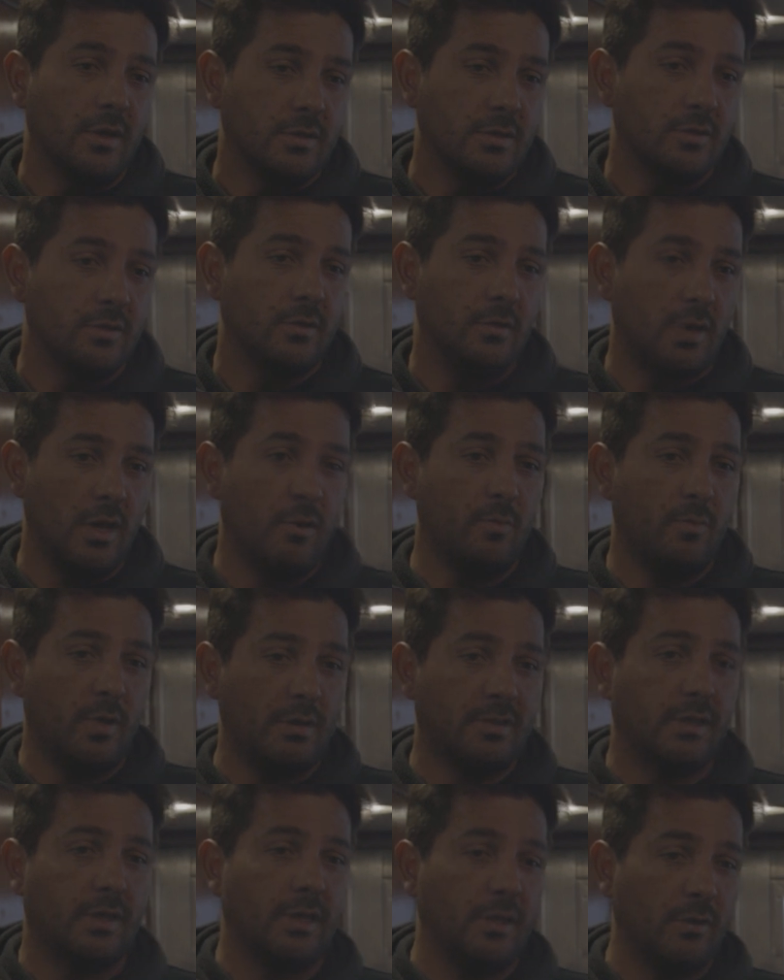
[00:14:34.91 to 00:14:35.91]
So now
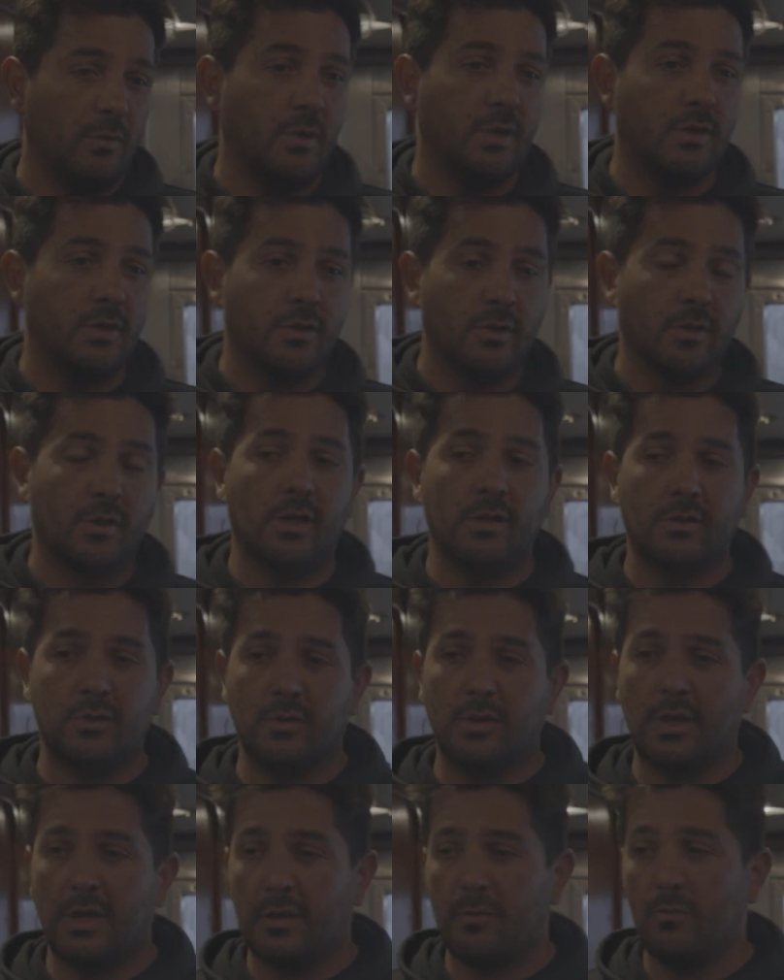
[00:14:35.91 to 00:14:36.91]
basically we're talking
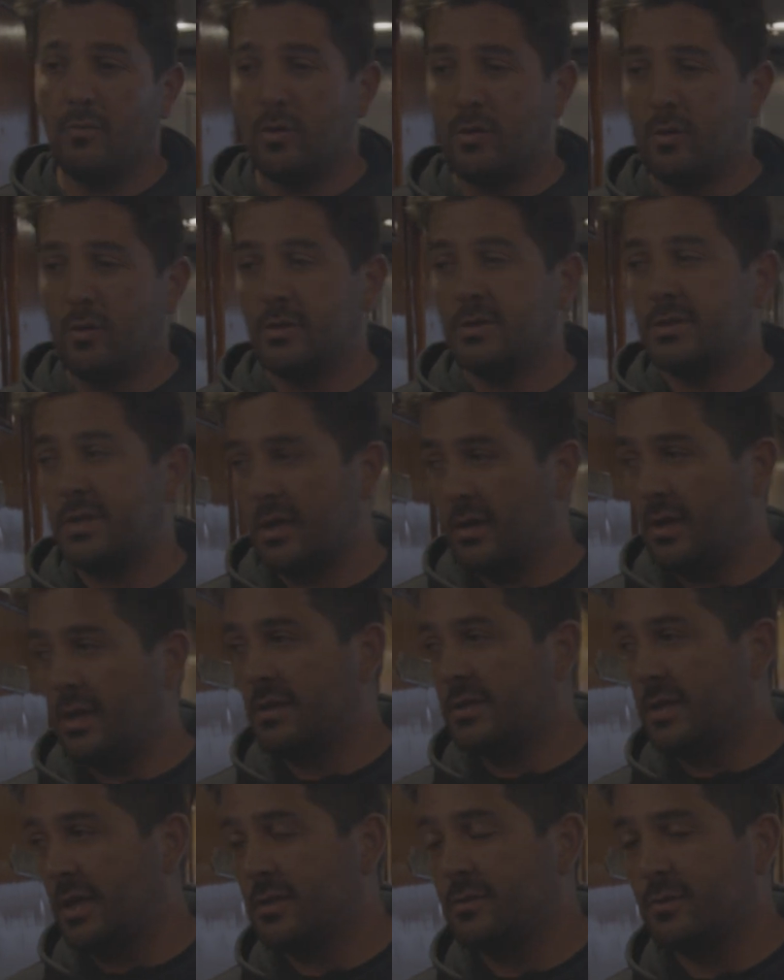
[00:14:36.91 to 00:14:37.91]
to get more
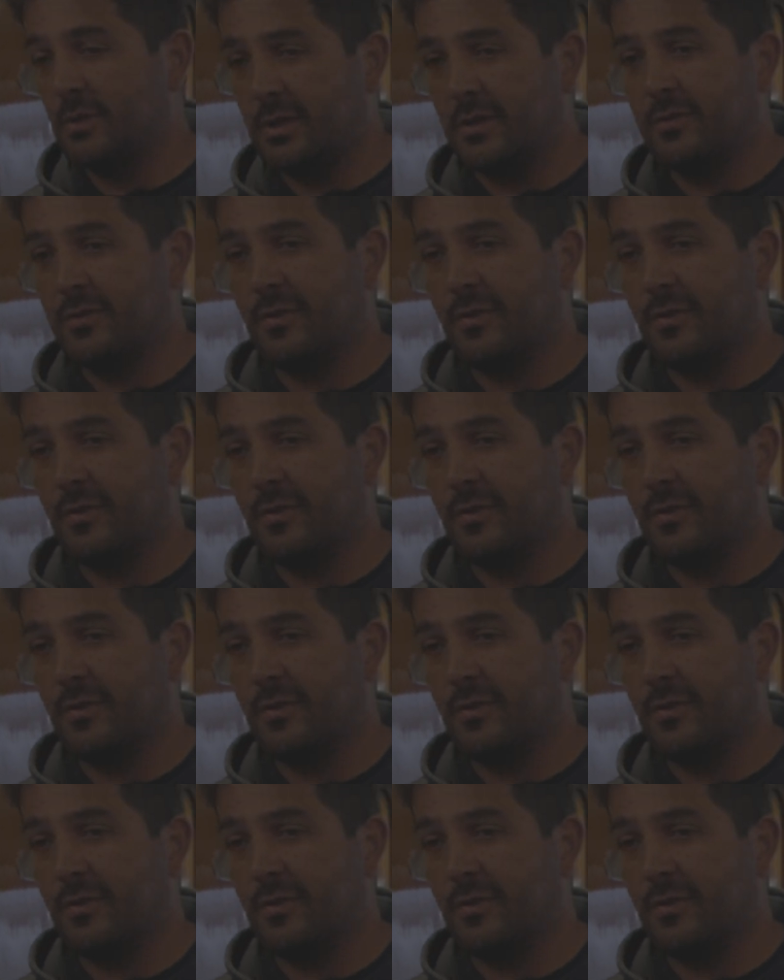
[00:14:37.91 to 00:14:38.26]
satellite tags with this